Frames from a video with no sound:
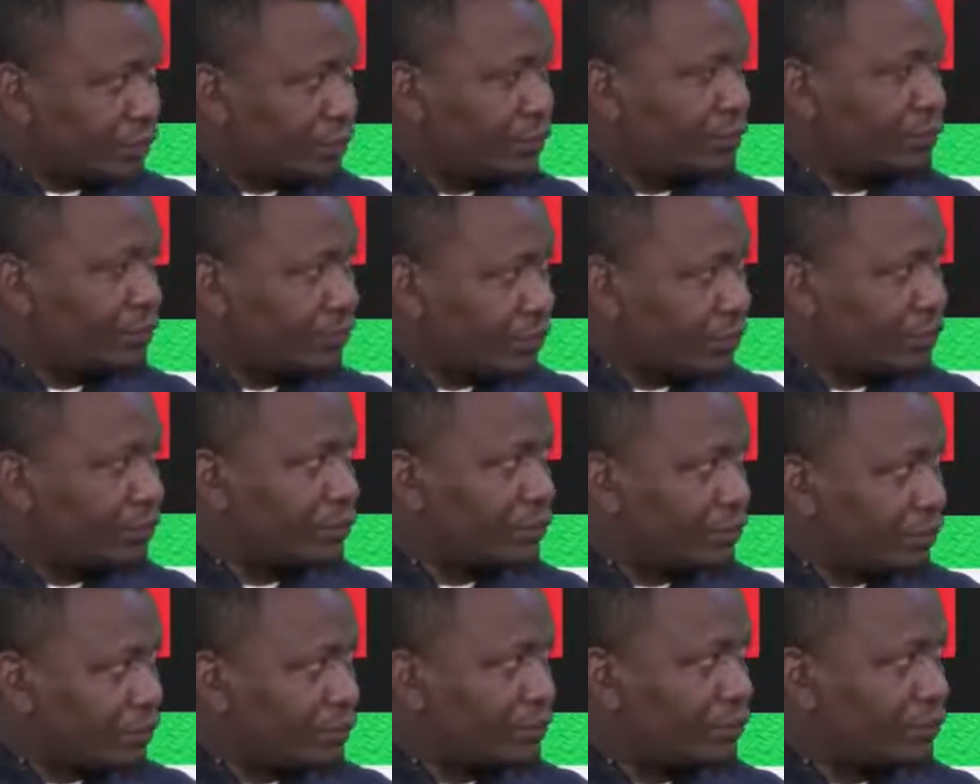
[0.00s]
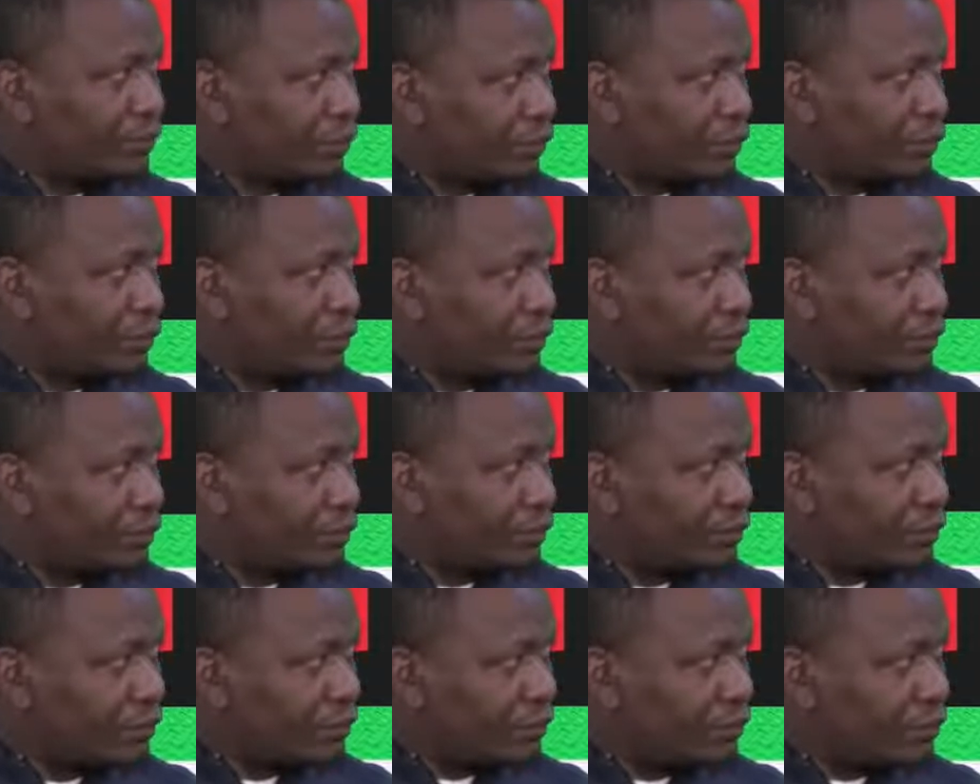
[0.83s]

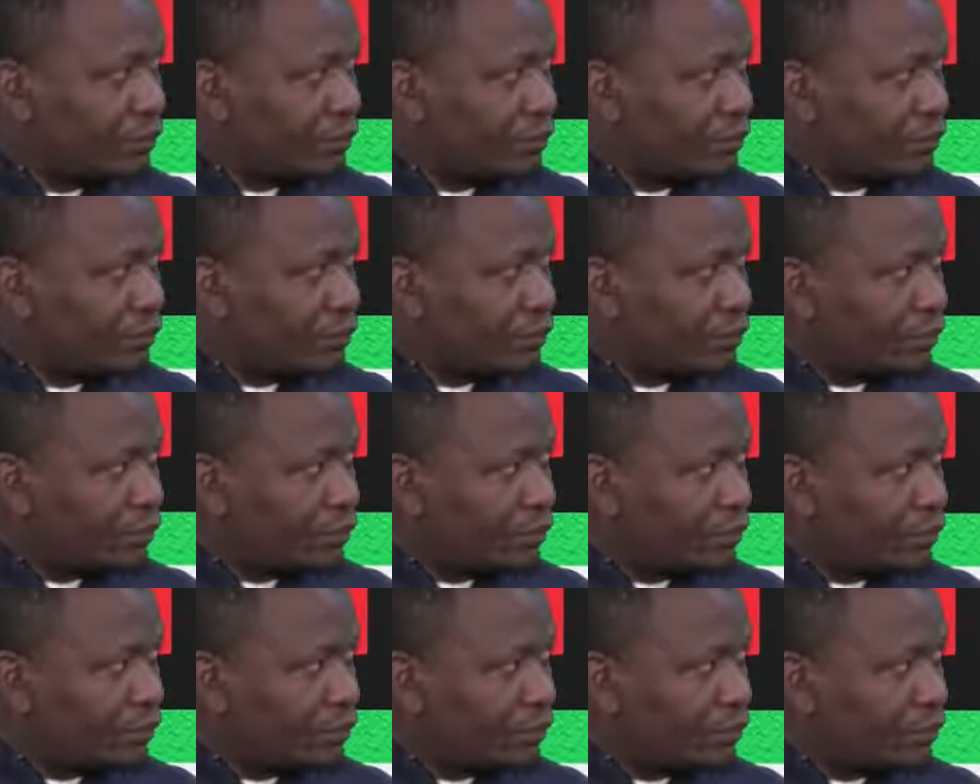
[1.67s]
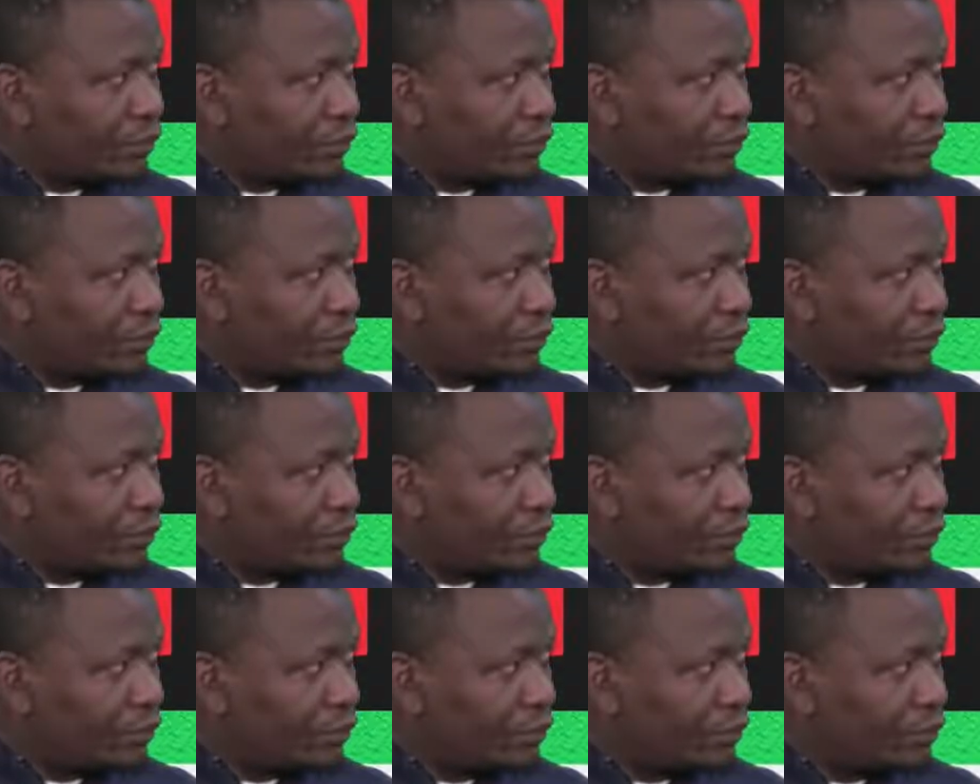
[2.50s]

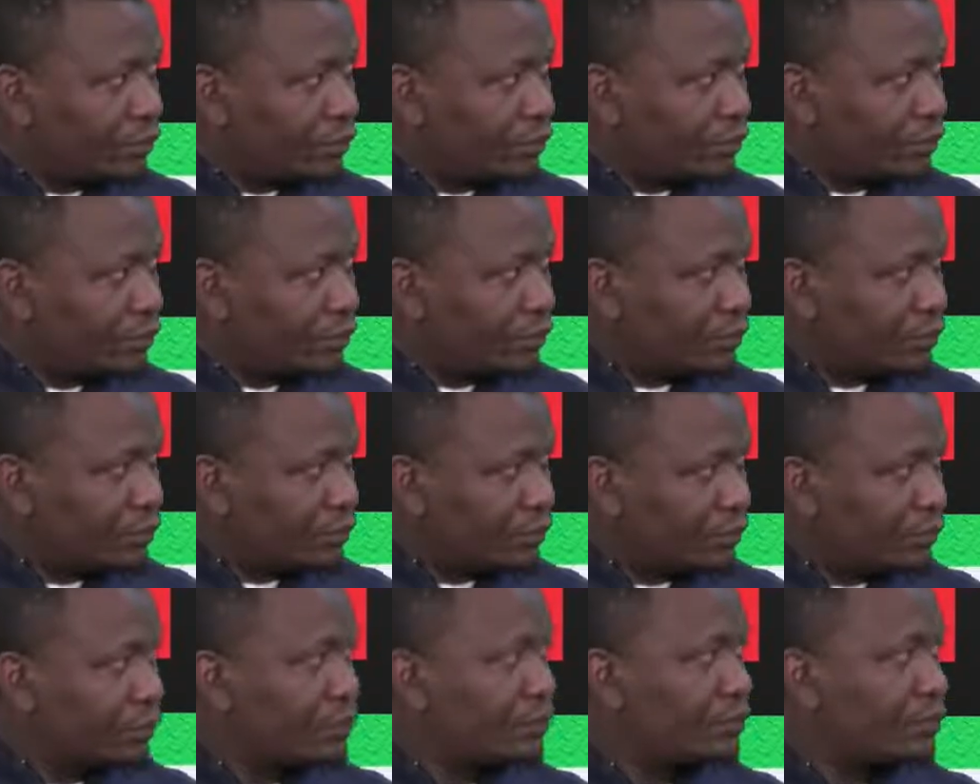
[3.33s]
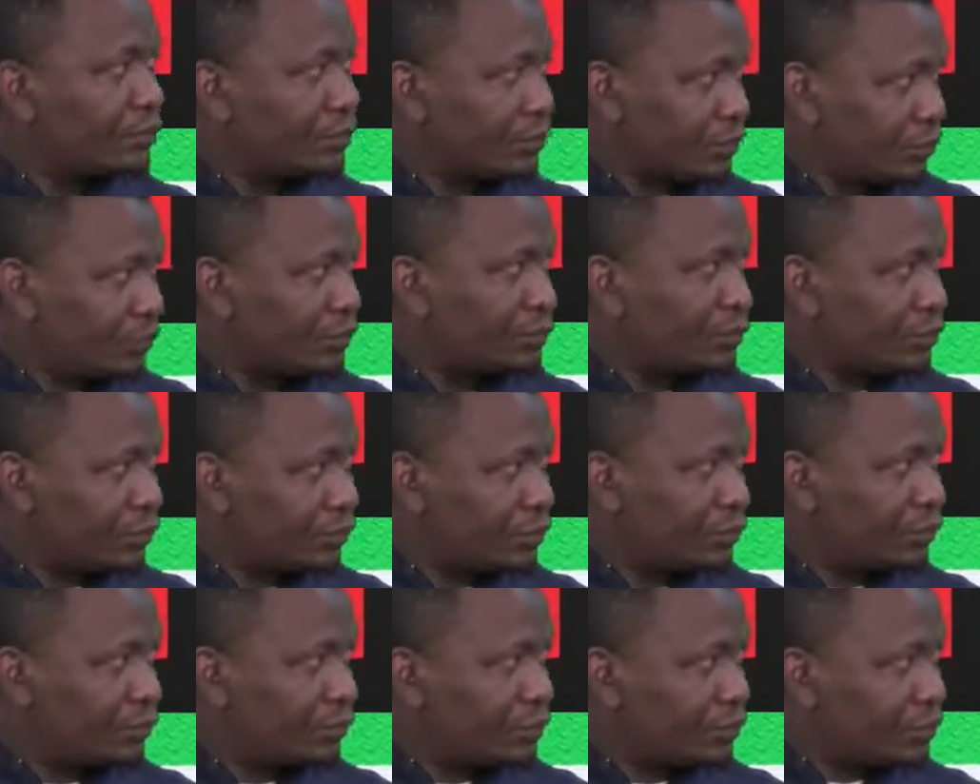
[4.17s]

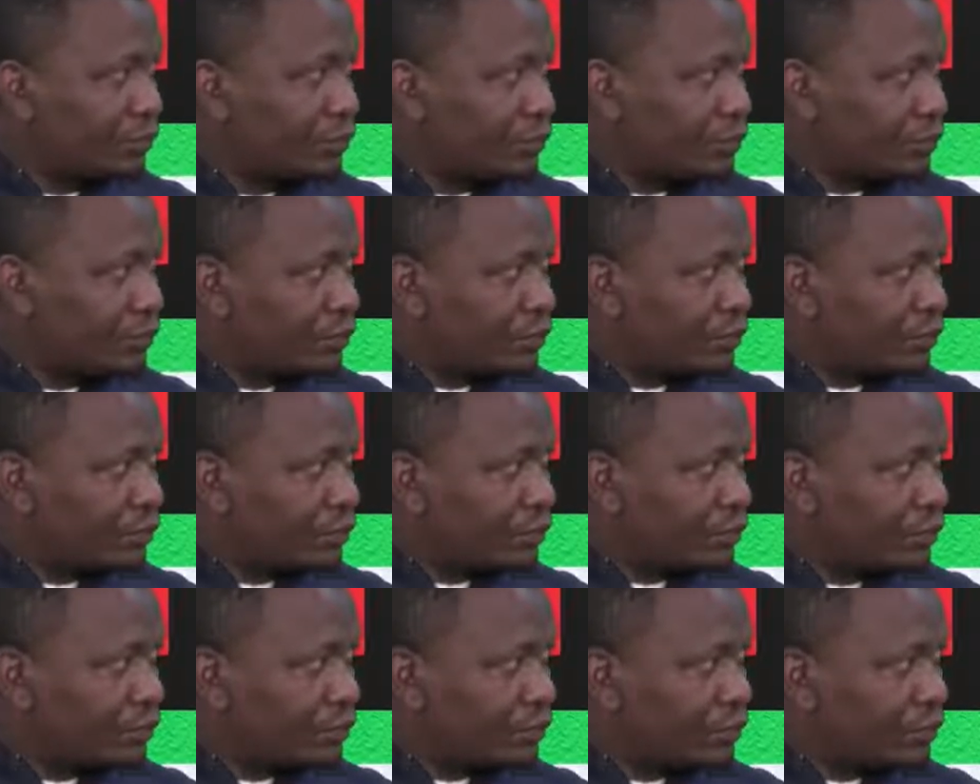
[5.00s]
[no speech]